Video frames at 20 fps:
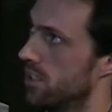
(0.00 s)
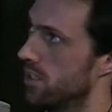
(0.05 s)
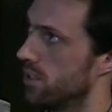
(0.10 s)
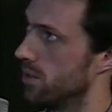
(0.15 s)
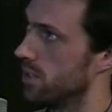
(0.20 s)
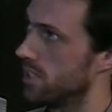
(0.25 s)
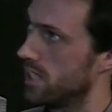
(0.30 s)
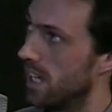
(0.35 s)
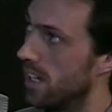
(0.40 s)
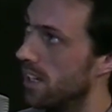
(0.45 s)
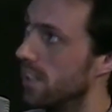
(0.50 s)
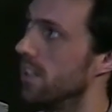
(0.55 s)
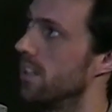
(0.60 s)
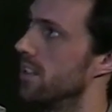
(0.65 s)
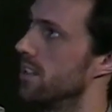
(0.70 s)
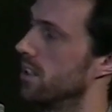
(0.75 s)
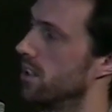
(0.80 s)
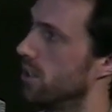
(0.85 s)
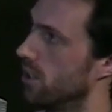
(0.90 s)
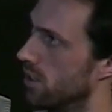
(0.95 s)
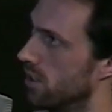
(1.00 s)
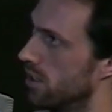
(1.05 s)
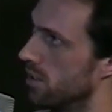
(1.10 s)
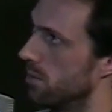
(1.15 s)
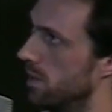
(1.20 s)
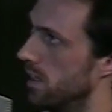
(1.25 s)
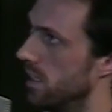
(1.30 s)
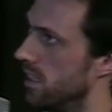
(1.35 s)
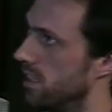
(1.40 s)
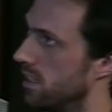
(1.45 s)
So in 10 years, it could look
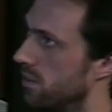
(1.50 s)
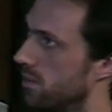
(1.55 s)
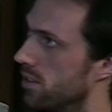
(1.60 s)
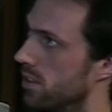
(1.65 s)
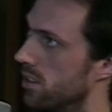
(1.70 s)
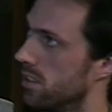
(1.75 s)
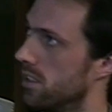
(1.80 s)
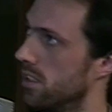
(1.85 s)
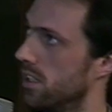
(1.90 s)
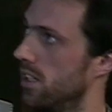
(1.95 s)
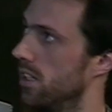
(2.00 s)
completely different.